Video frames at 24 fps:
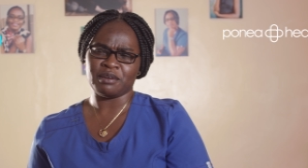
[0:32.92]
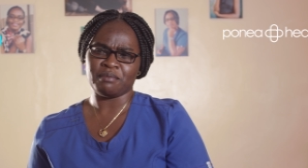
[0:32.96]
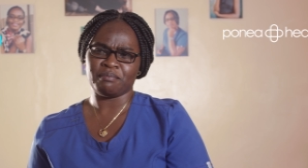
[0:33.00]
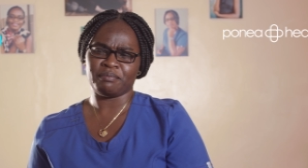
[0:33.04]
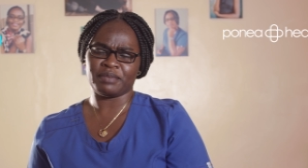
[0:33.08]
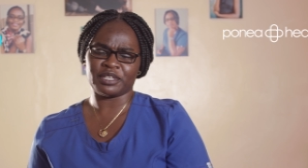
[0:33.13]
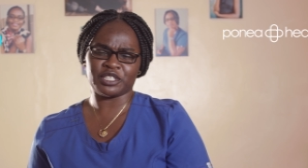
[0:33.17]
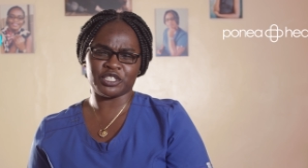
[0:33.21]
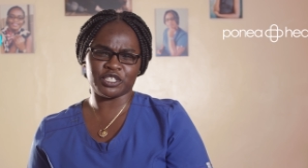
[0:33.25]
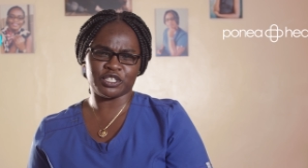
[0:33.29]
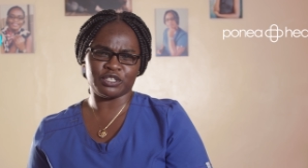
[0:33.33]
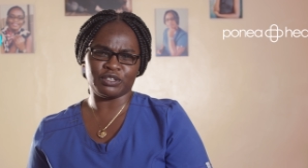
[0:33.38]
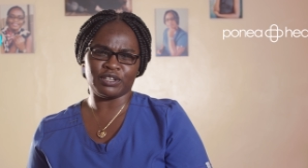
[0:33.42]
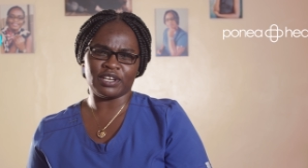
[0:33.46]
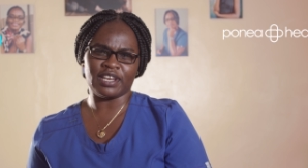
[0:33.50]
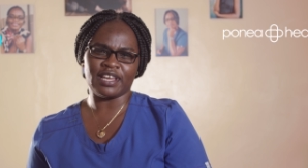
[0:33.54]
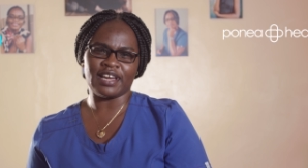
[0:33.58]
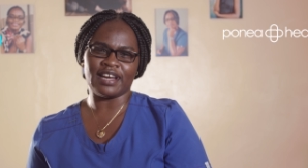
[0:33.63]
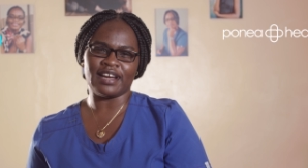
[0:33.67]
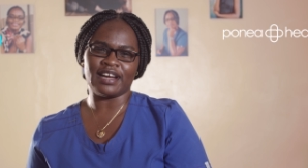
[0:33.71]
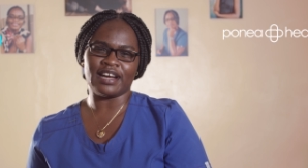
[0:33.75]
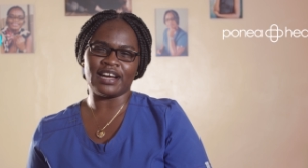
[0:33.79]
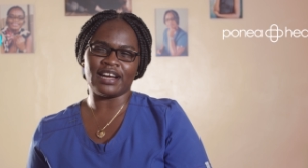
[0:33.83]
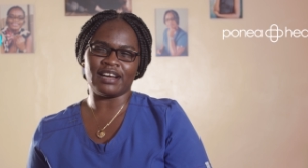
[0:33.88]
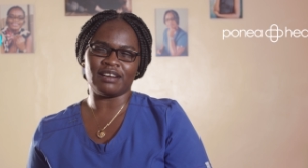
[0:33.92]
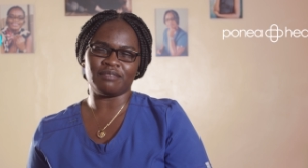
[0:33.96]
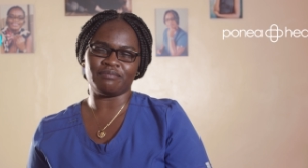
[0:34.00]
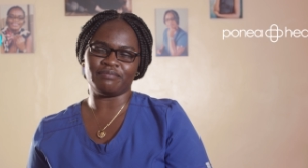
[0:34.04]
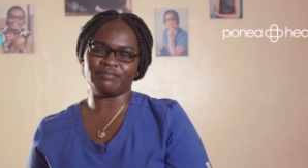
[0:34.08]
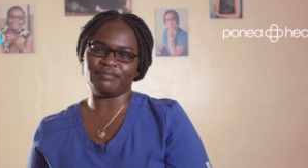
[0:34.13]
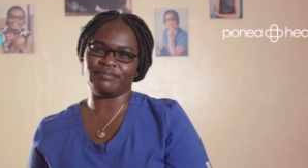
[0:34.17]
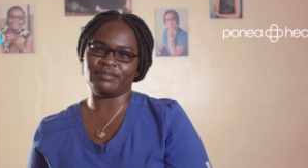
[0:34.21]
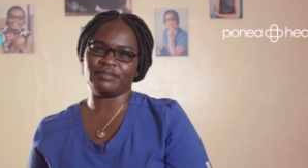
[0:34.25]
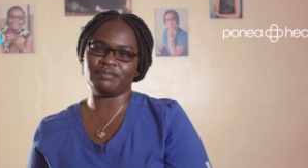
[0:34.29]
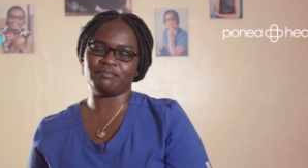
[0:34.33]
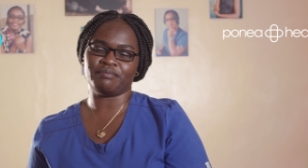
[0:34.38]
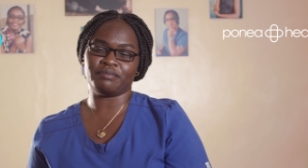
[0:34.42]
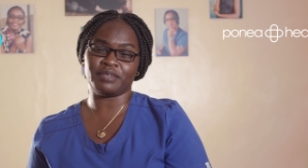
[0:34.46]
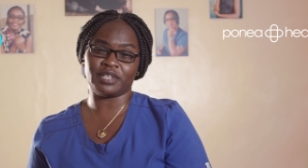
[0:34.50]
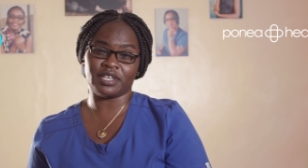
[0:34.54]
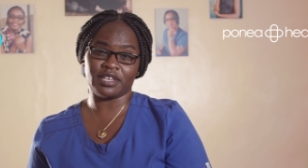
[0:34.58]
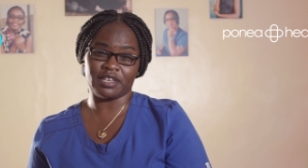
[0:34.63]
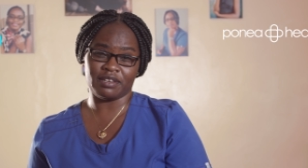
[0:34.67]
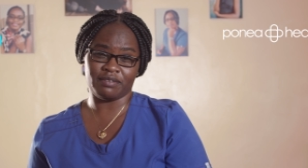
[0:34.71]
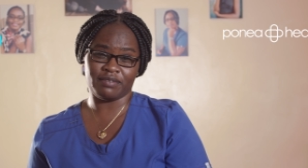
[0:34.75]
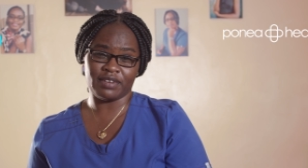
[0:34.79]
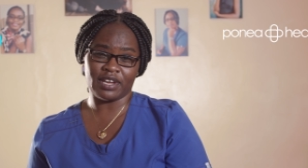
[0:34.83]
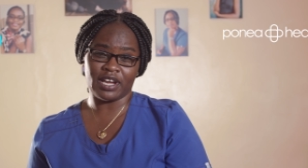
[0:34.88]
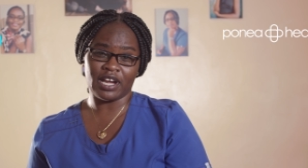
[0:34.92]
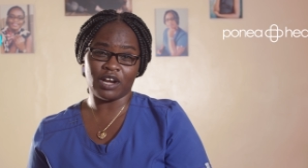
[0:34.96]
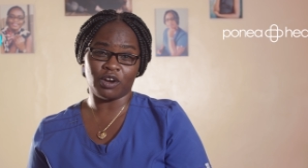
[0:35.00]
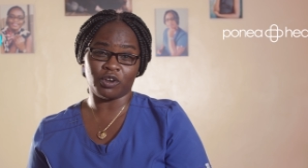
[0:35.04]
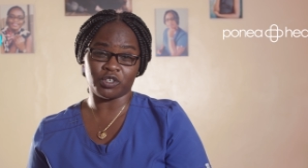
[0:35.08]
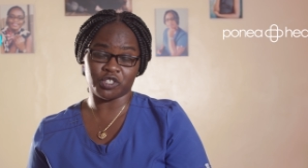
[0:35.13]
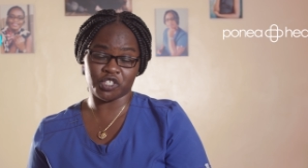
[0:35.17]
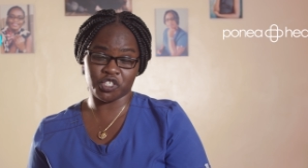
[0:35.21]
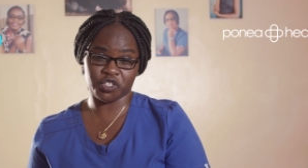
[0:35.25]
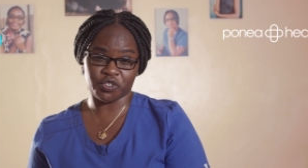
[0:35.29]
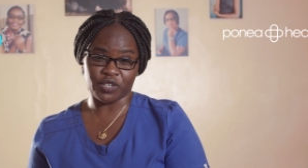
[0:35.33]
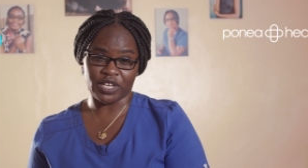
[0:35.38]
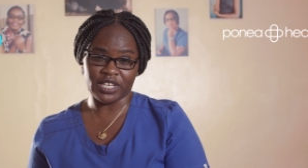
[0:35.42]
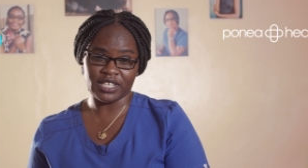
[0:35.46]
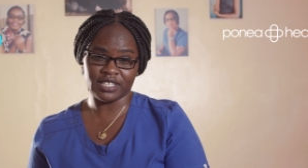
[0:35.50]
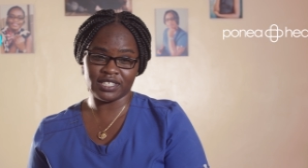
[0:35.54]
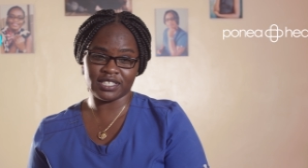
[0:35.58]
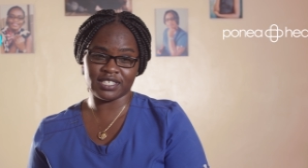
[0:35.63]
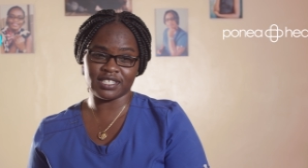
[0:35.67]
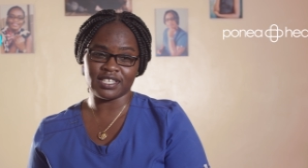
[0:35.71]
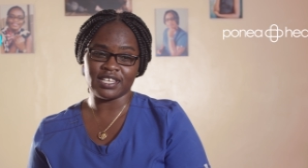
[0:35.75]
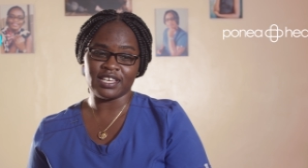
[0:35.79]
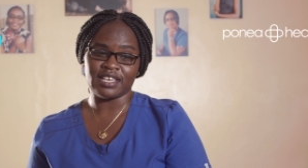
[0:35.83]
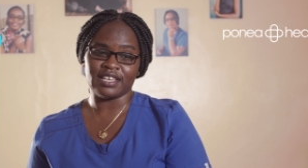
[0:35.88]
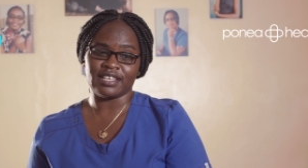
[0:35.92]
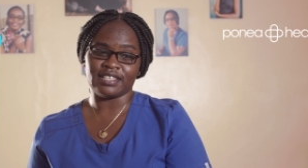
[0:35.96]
particular behavior or traits